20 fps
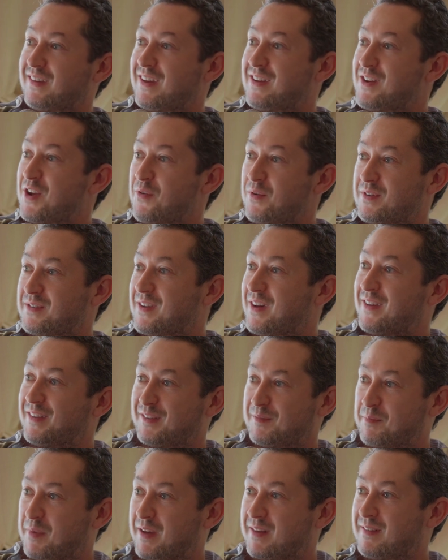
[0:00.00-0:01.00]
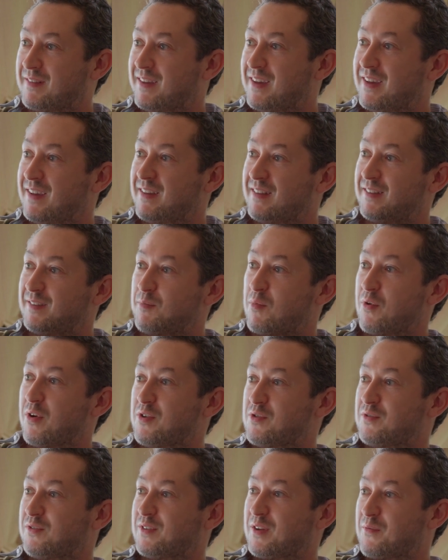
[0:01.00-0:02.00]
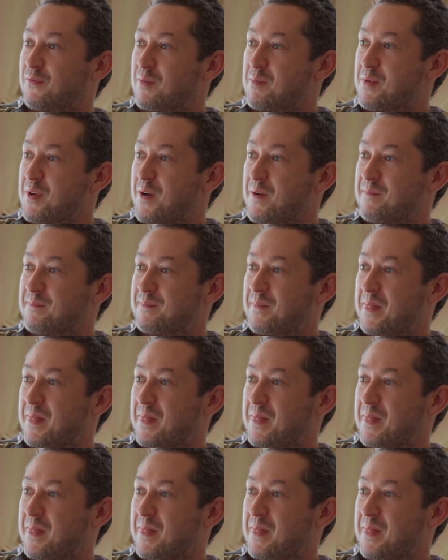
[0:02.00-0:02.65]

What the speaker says: I know it does, but it's more interesting from you.